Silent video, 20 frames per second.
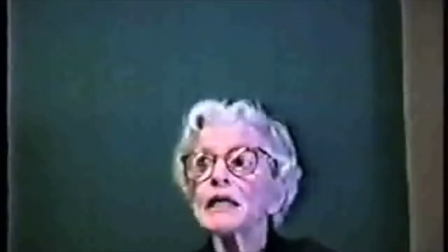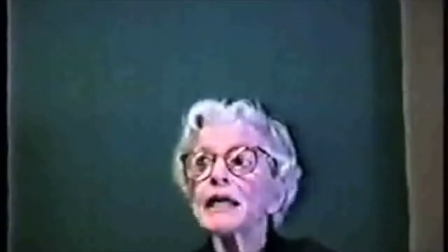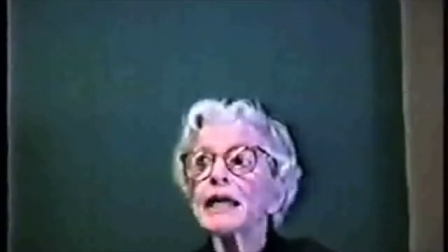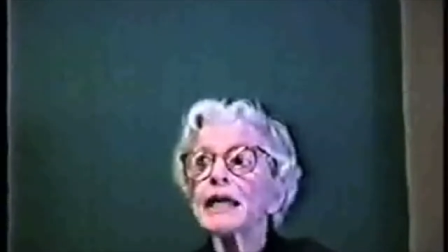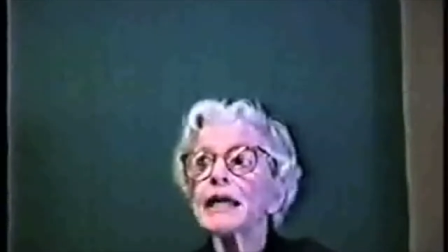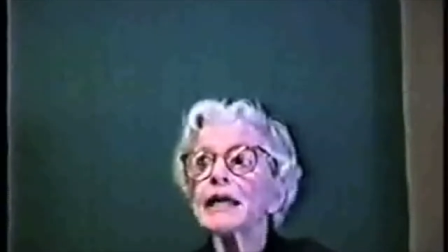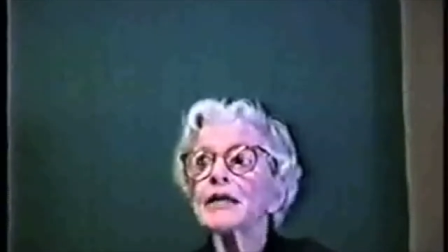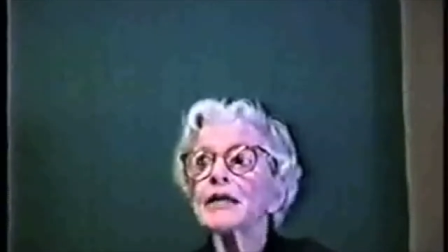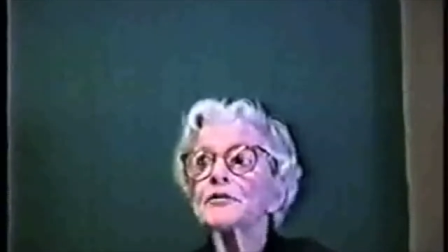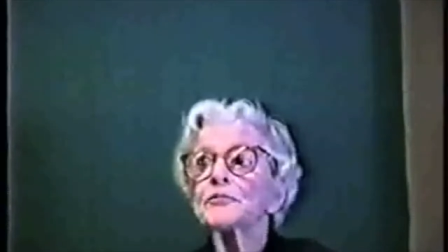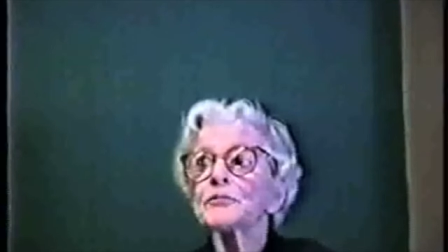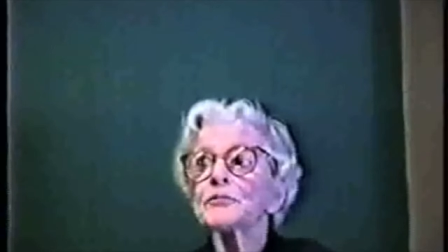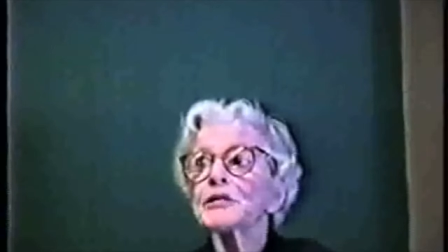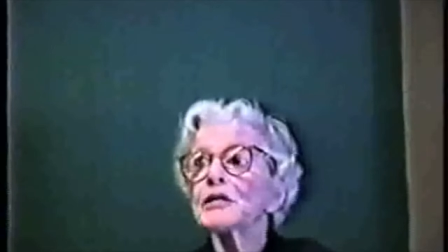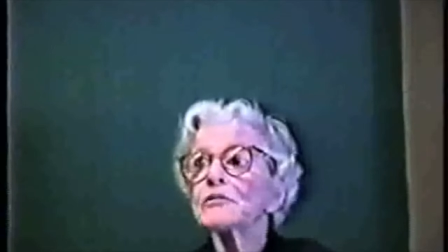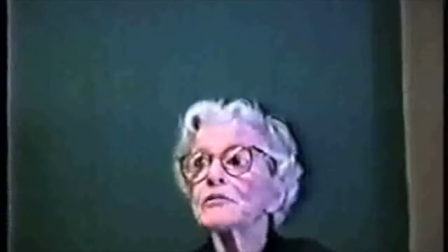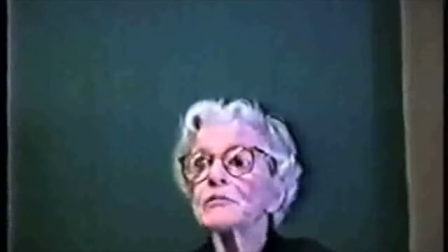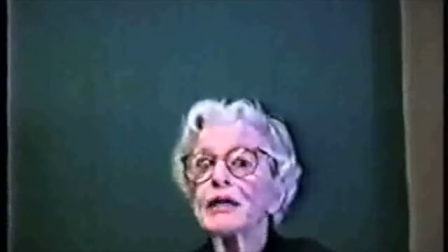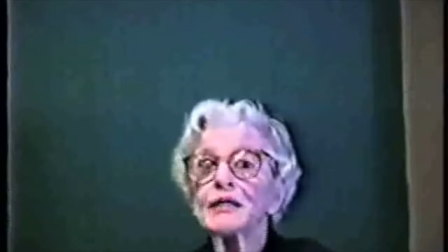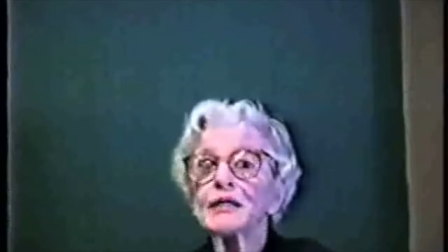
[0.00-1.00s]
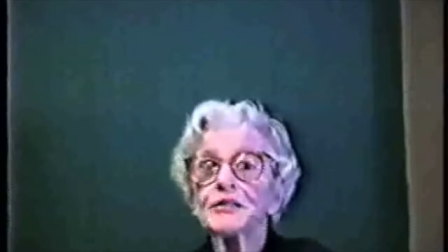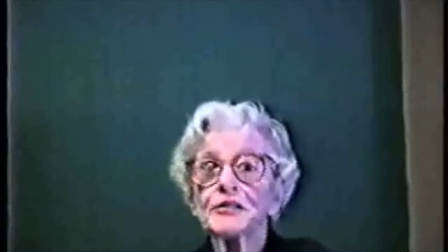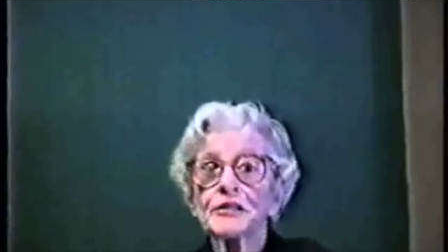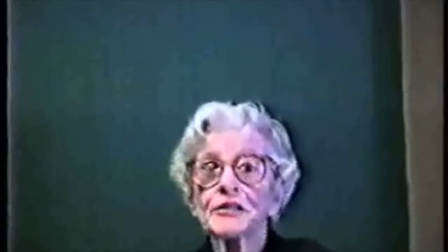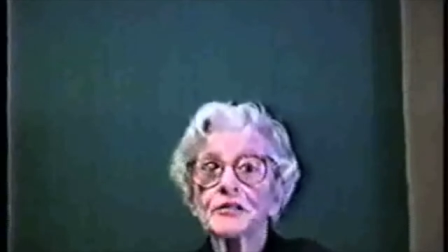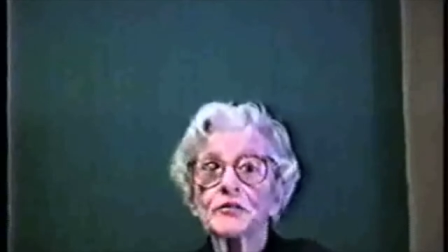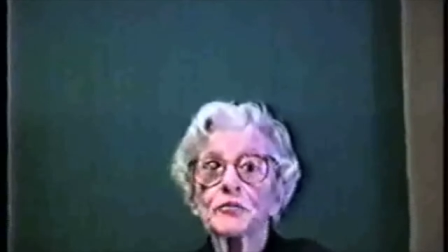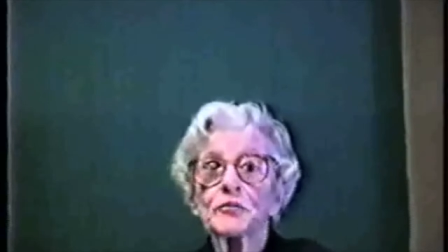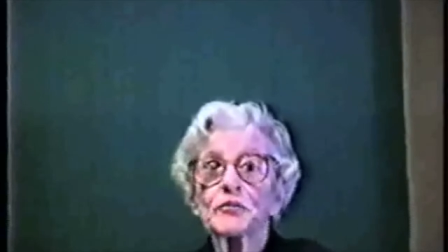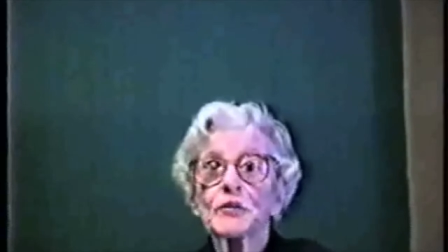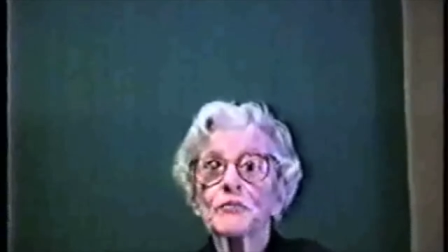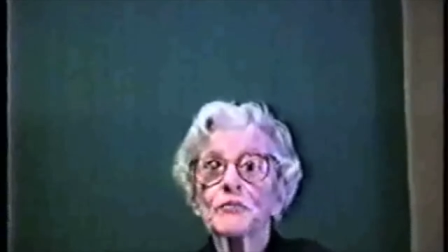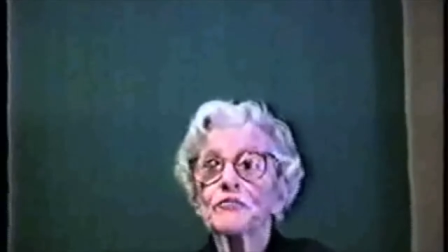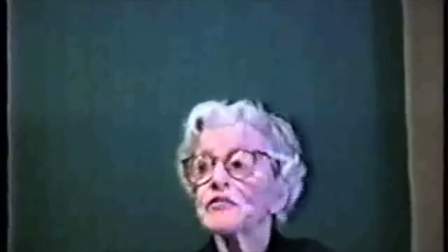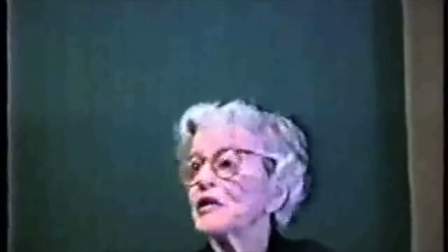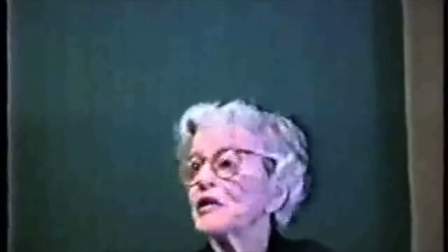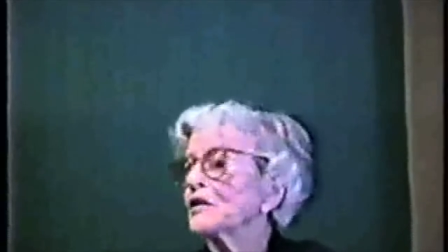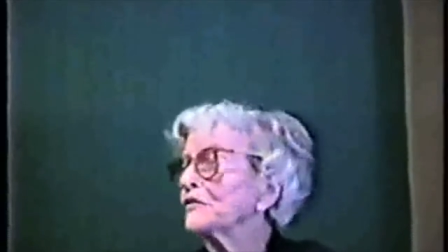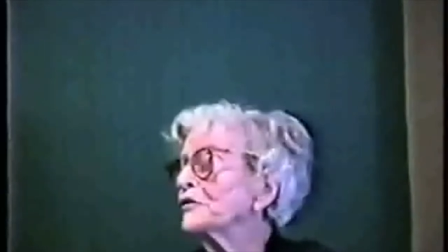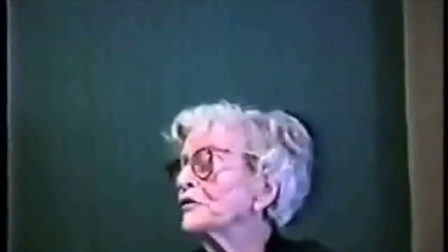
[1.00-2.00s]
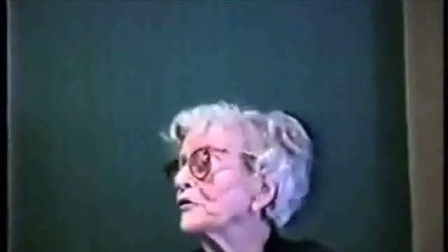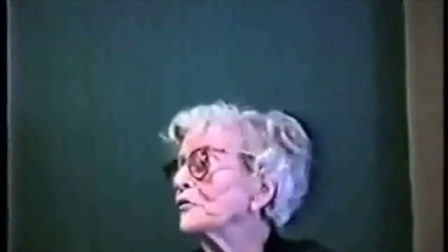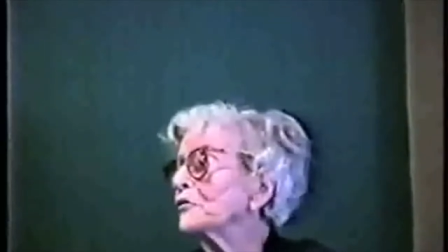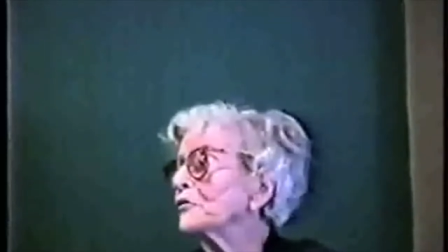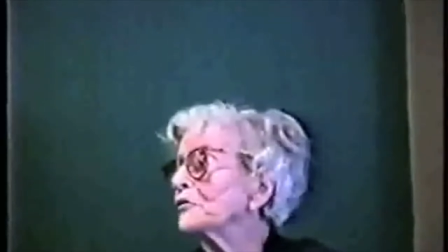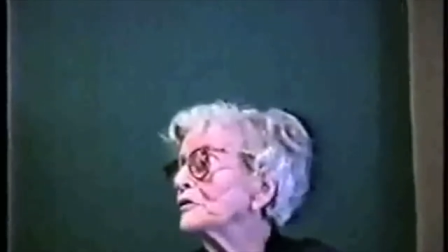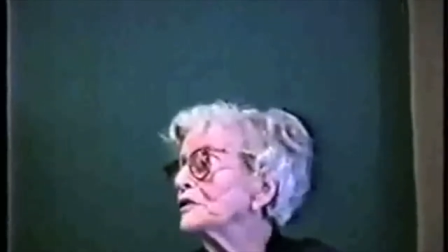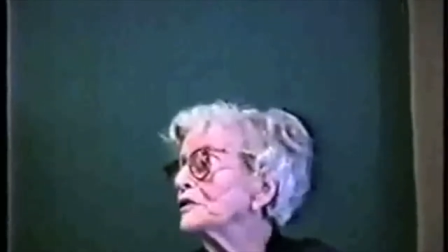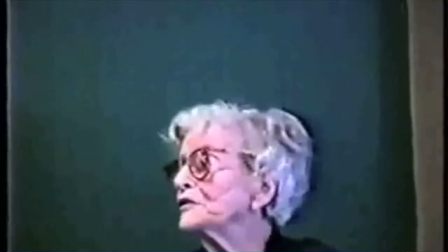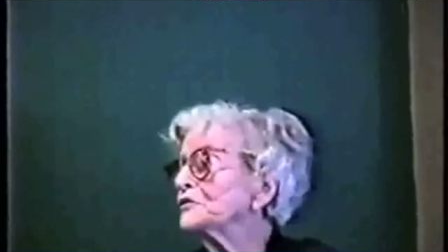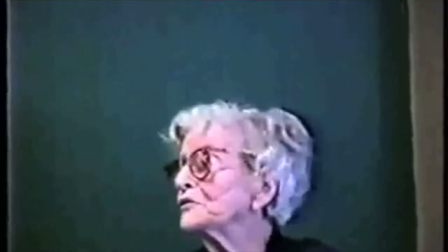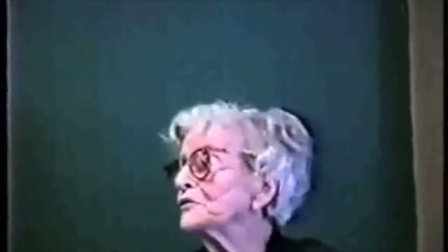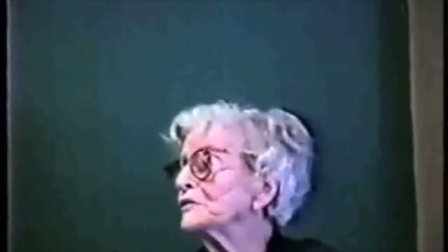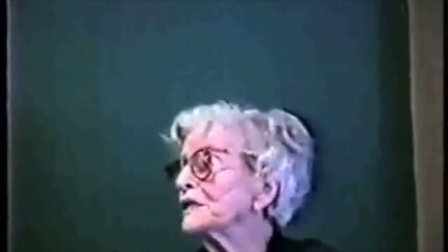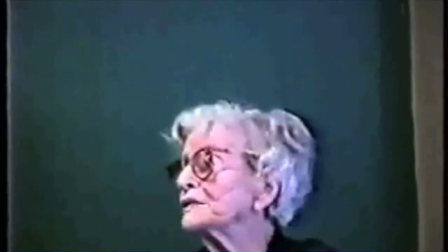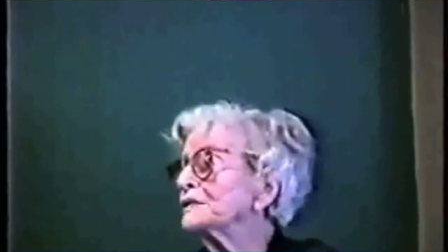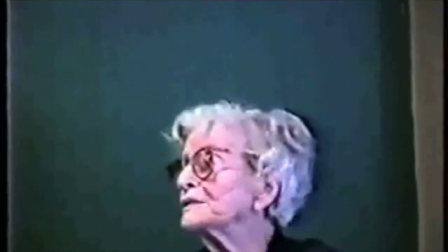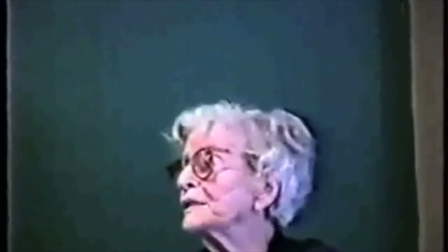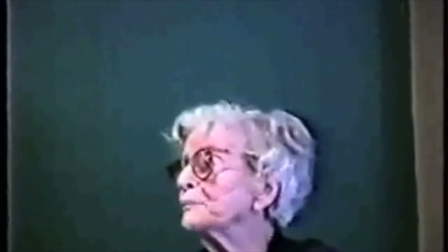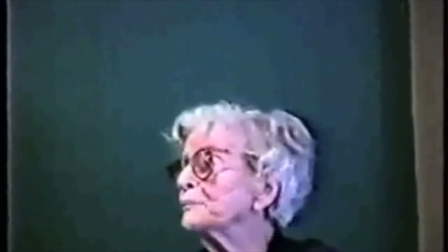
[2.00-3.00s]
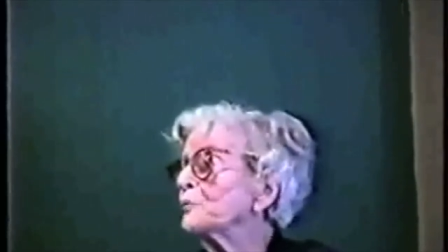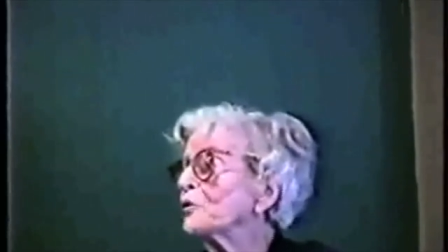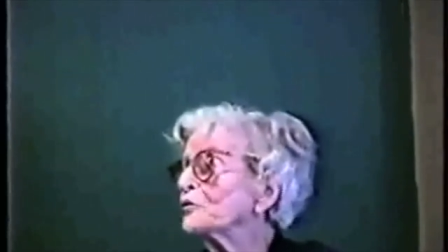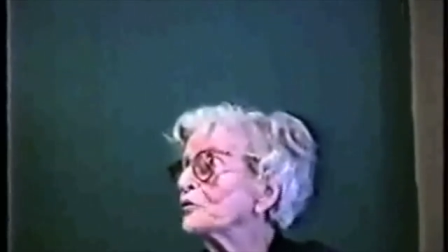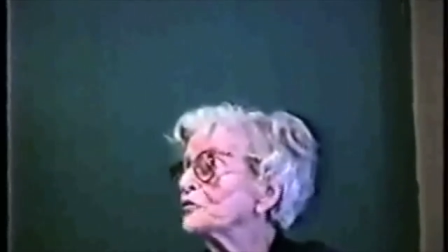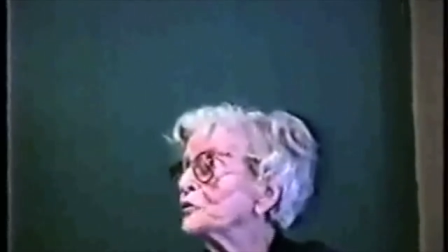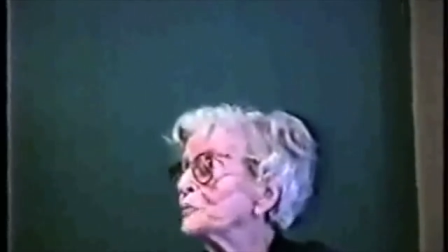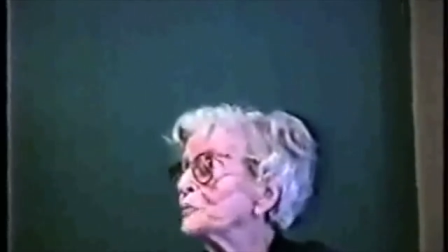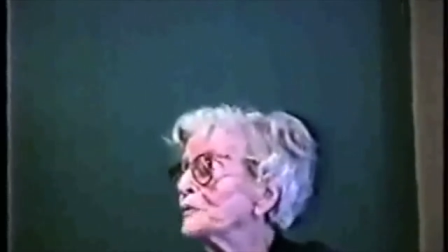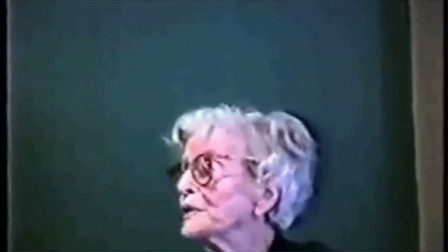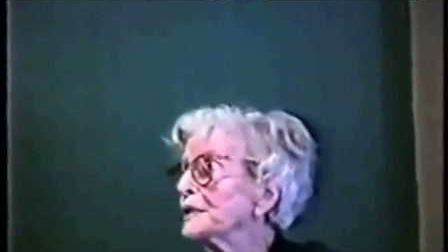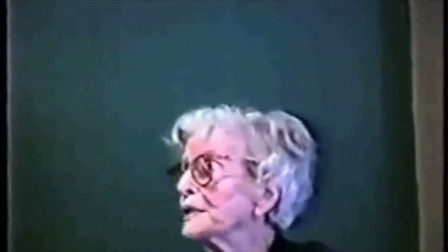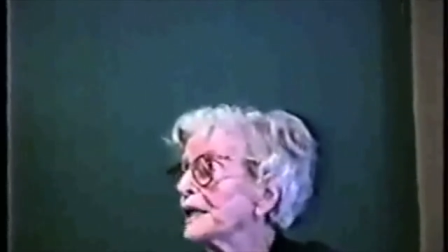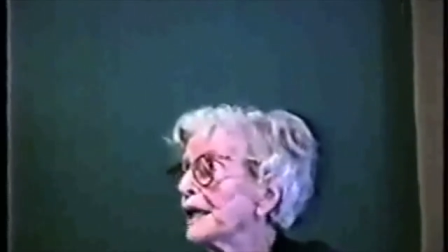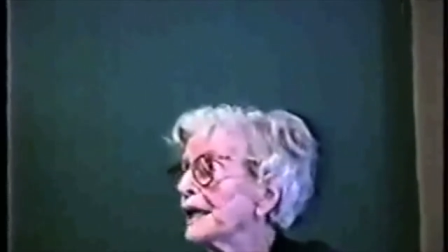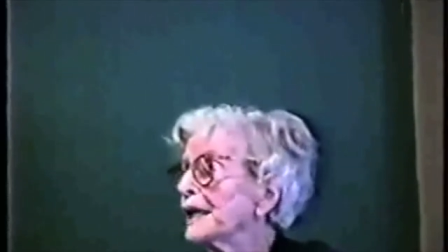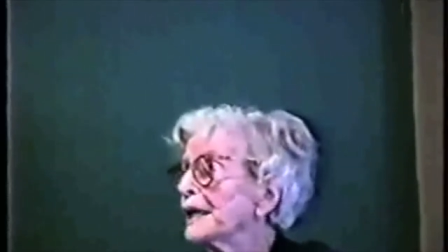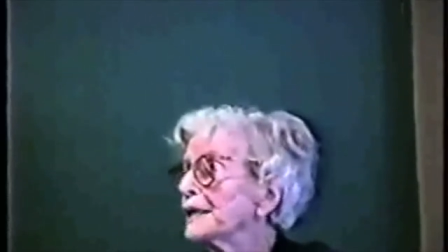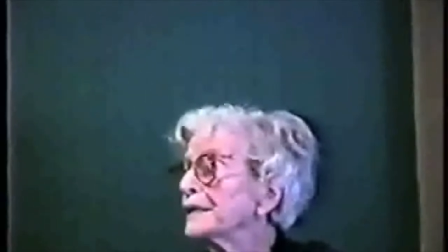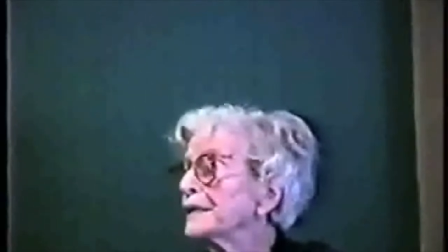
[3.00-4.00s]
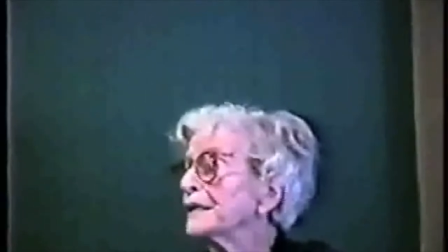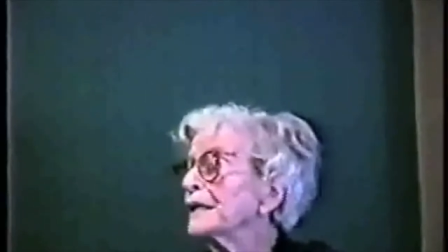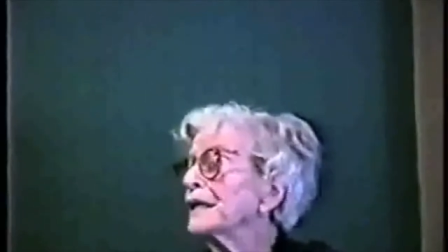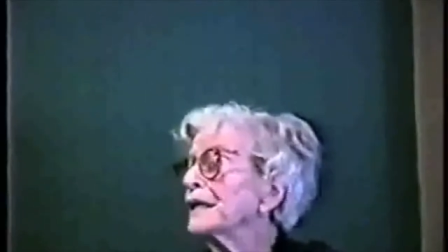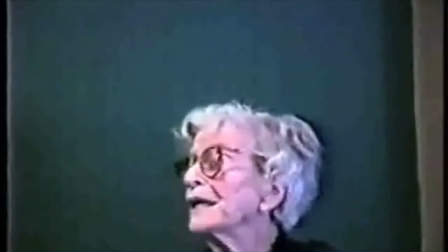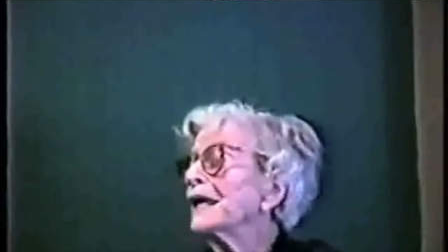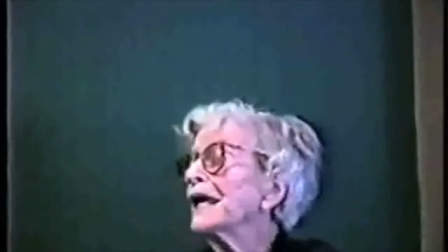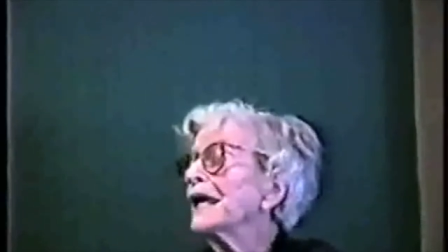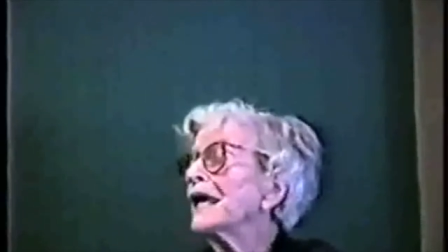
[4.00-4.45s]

and we are writing to them very early so that they possibly can